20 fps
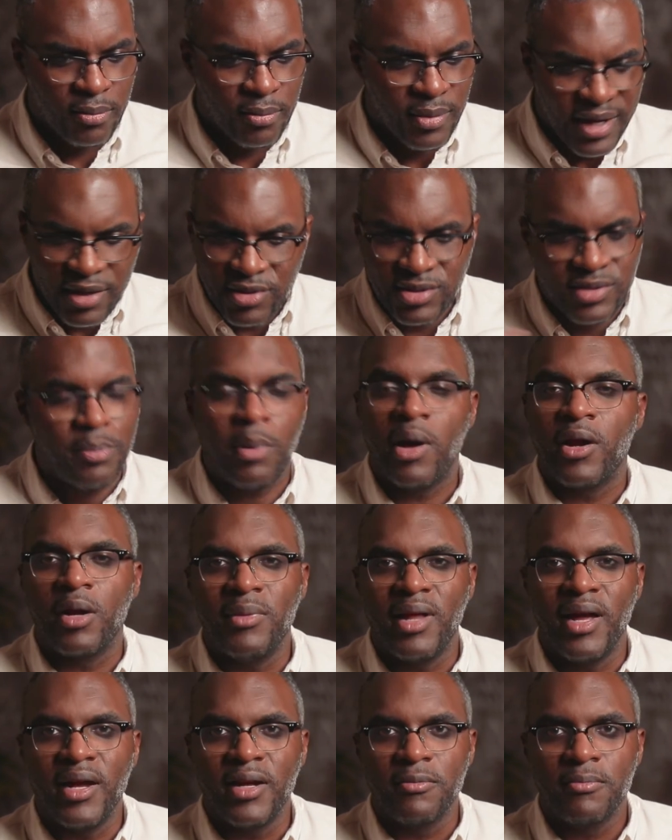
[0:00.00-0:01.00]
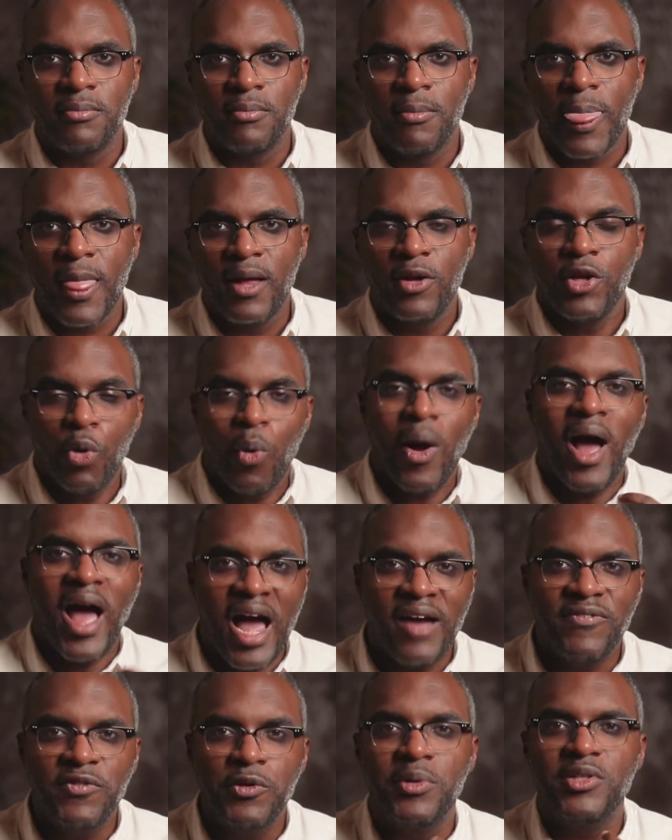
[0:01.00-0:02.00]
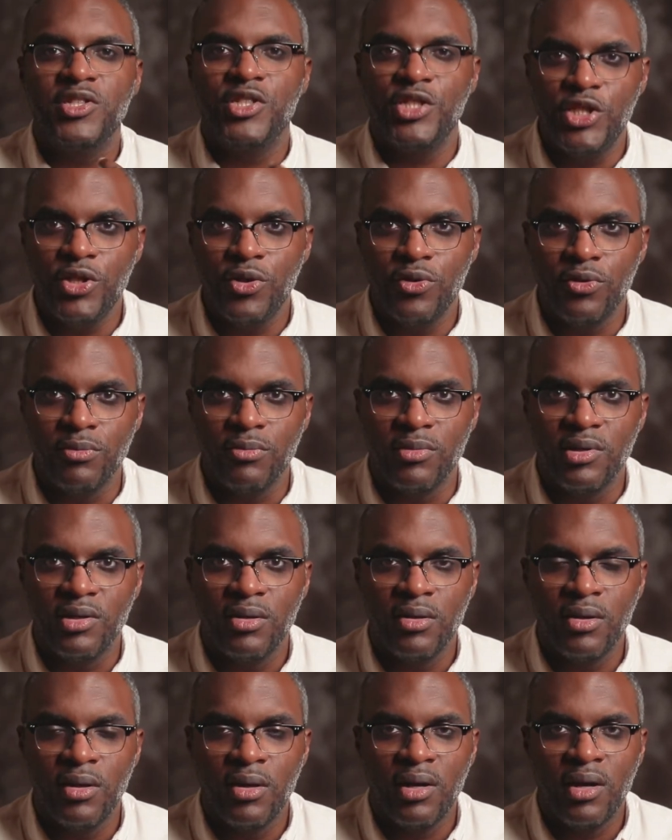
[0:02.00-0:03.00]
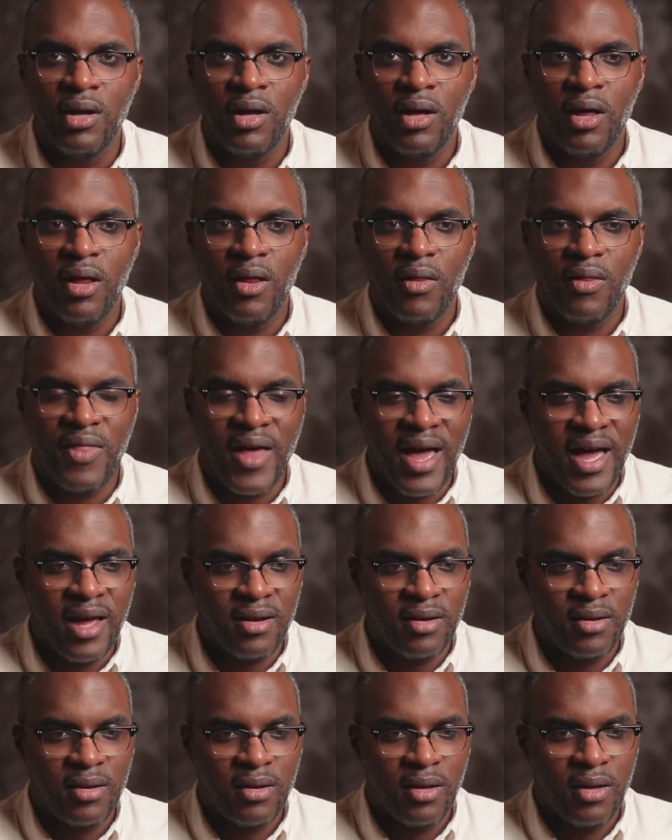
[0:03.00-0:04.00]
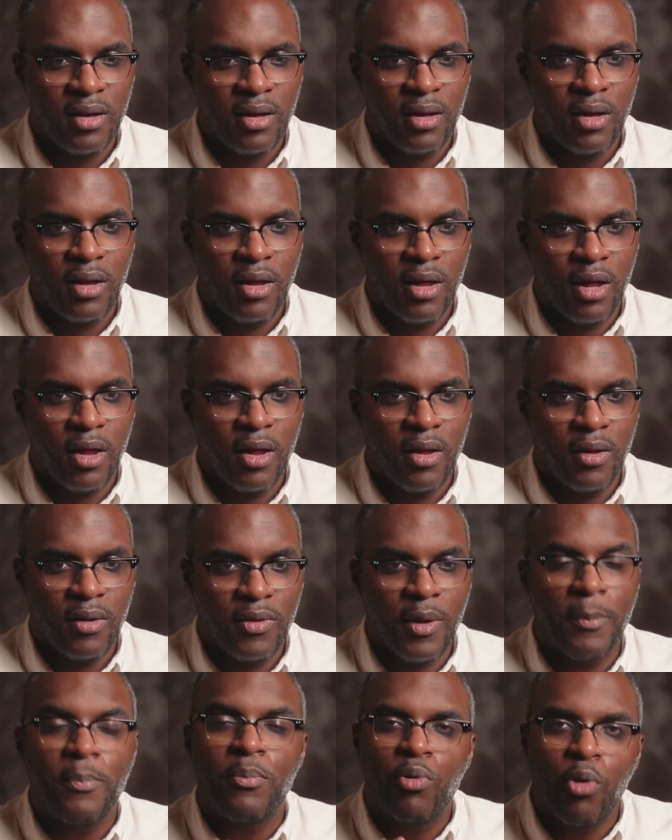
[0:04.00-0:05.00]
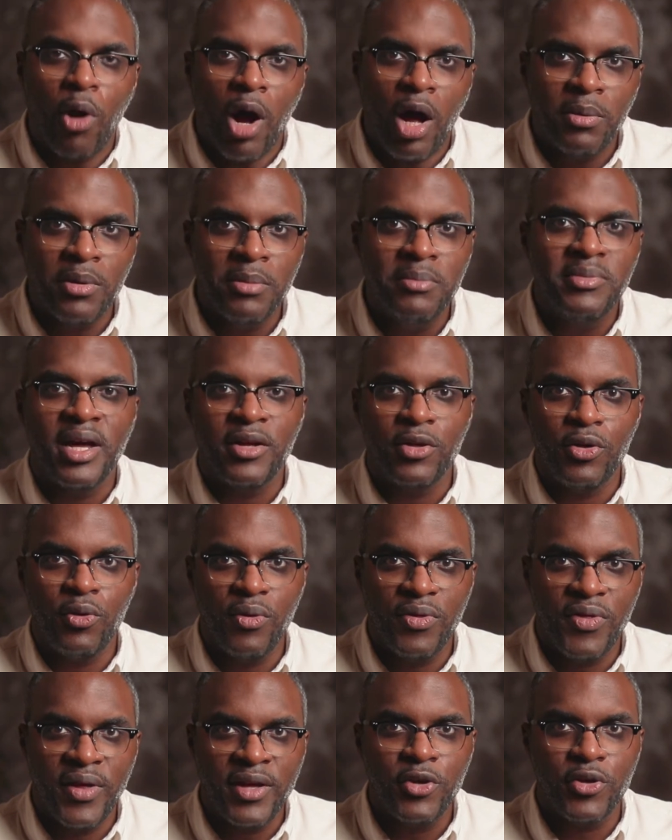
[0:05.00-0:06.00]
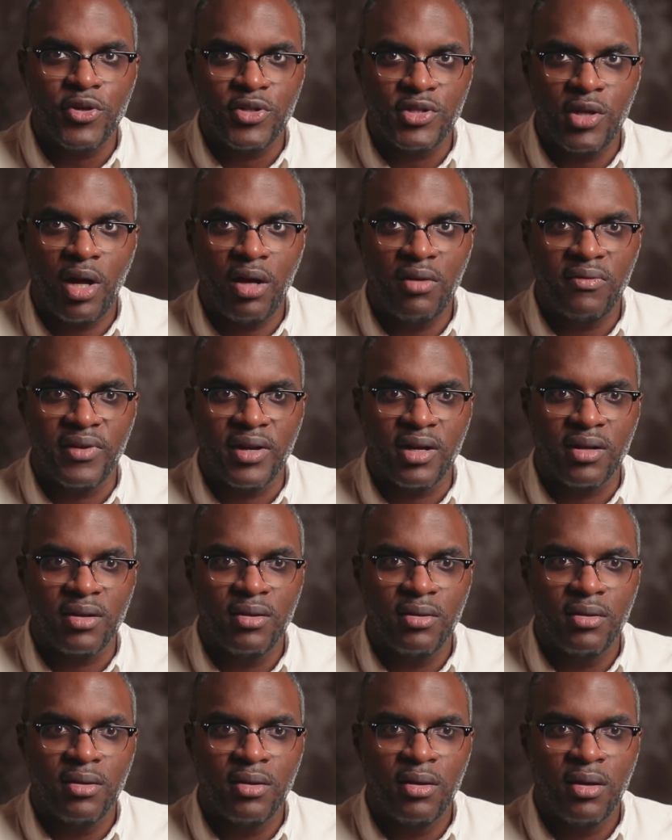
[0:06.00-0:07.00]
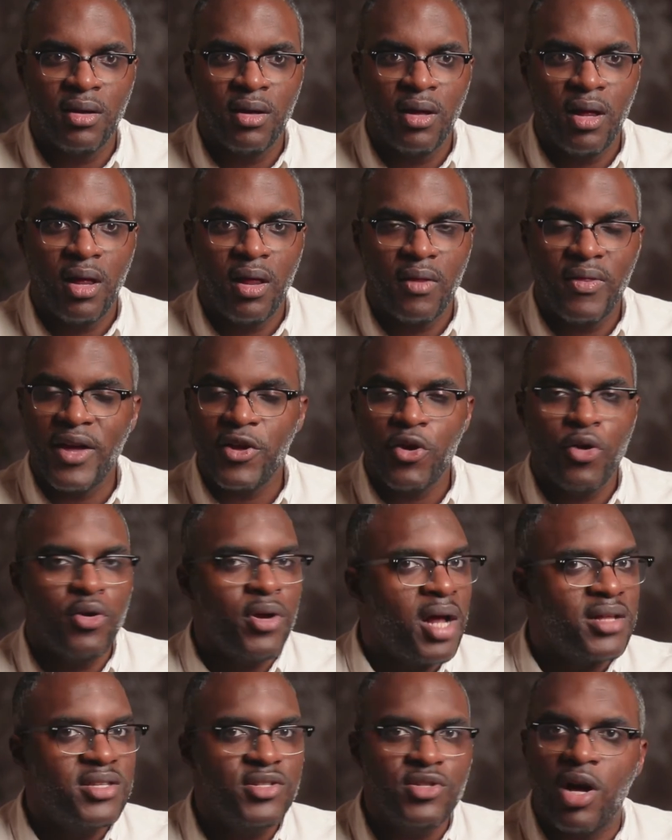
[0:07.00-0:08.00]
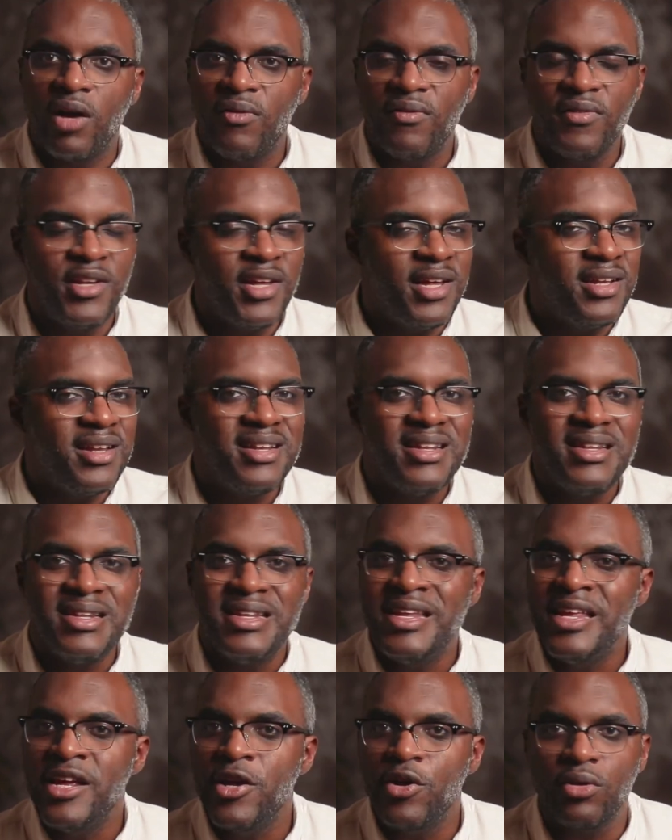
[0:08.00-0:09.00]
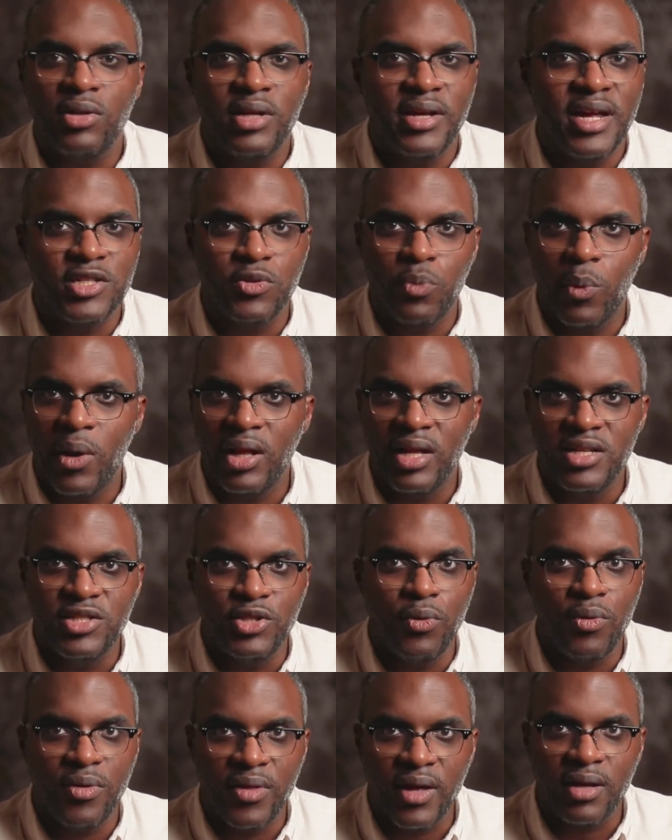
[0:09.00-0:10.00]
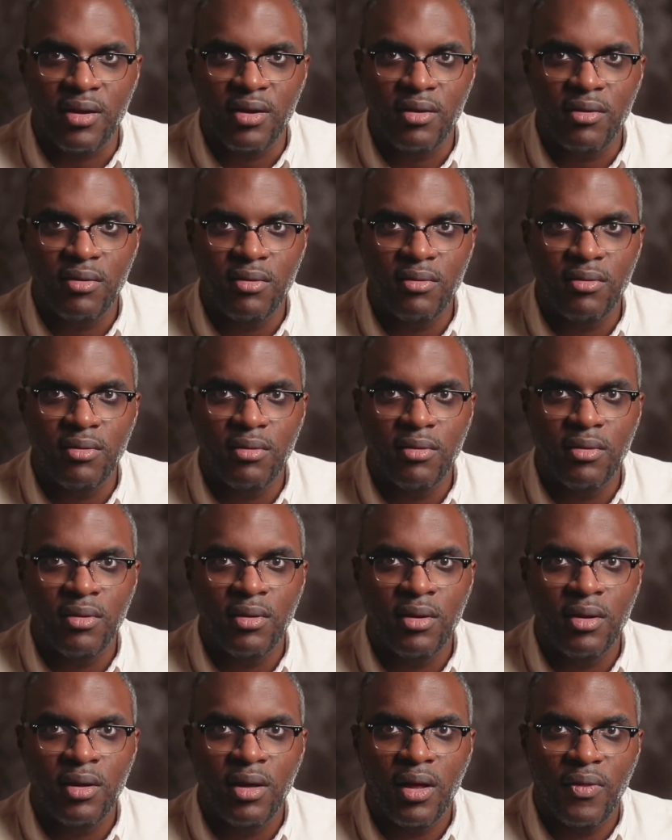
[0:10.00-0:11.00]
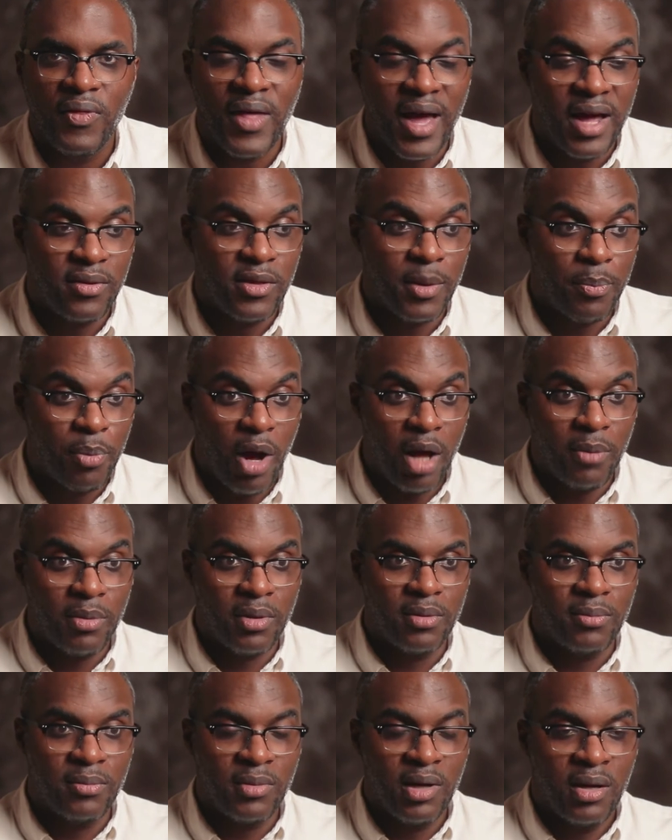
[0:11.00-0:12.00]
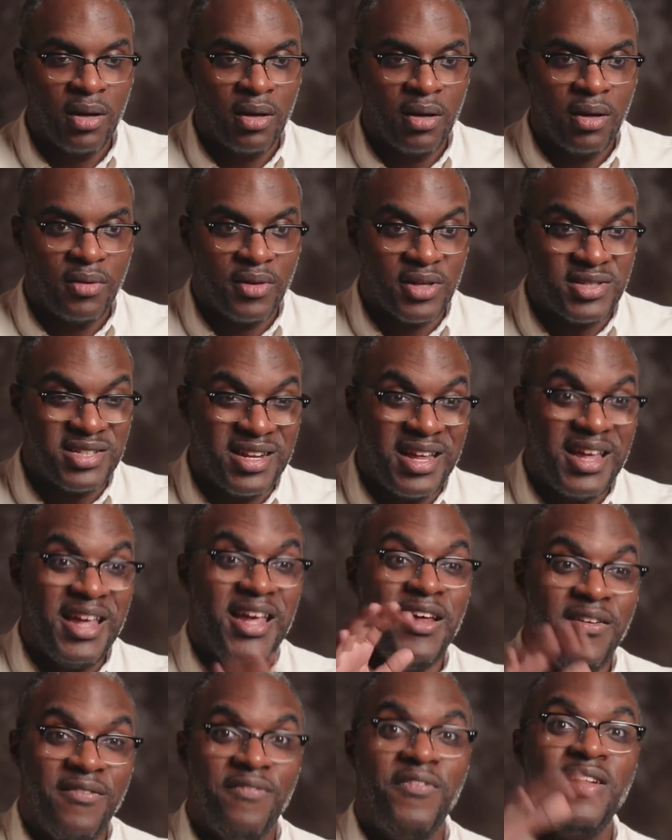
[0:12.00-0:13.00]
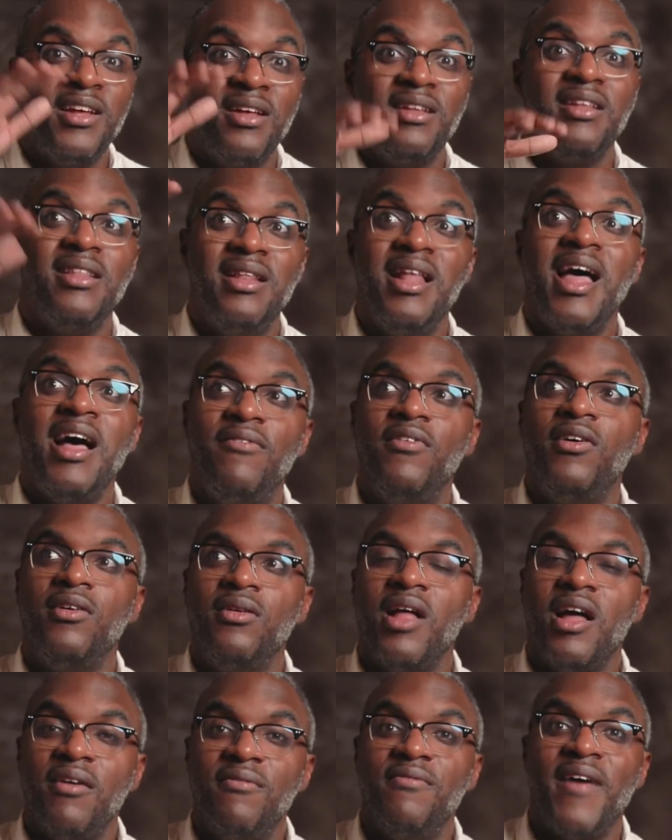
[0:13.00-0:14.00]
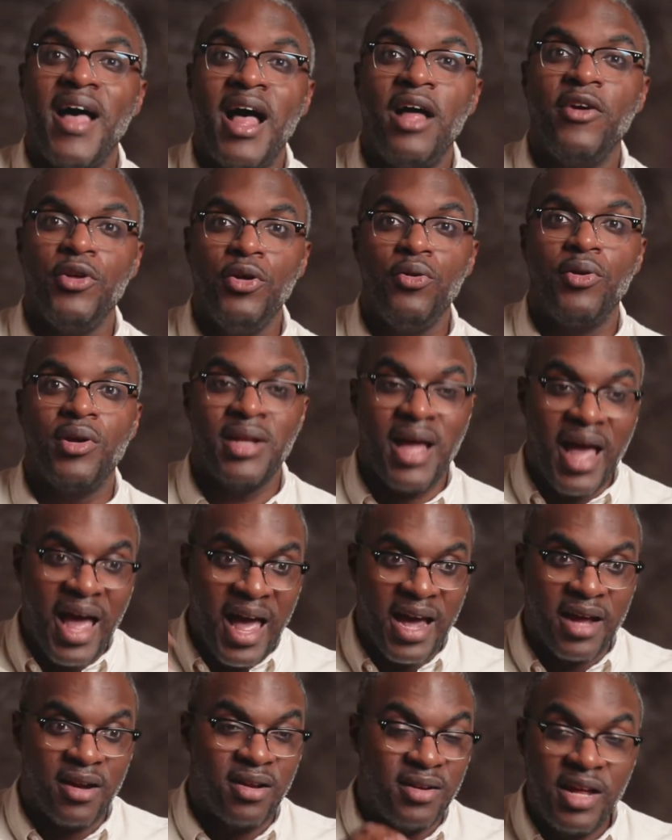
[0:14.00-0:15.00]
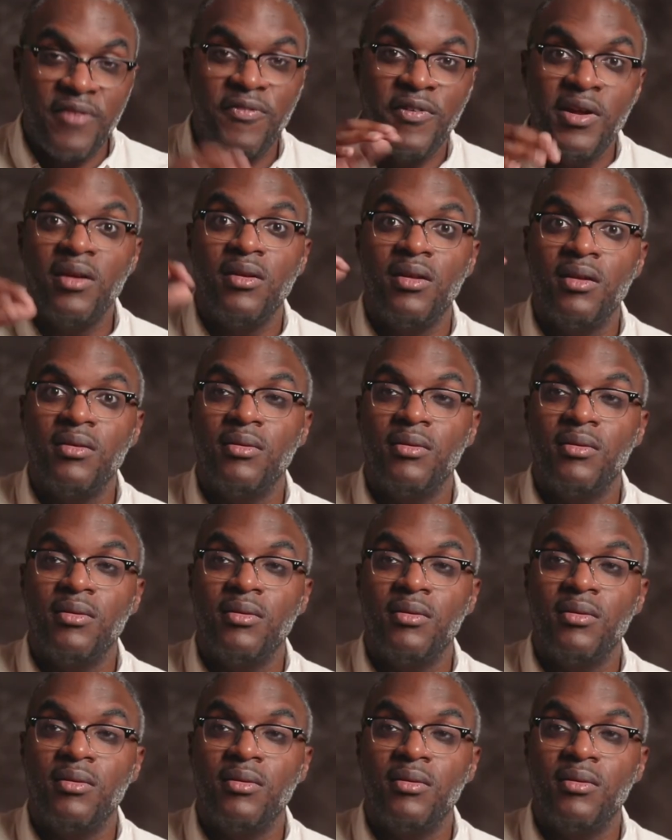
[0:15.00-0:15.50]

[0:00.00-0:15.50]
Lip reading: Here's the bottom line. You have to assume that the problem that you think you're solving, that you're not solving it nearly as well as you think. That the problem, there's an infinite level of value you can add, an infinite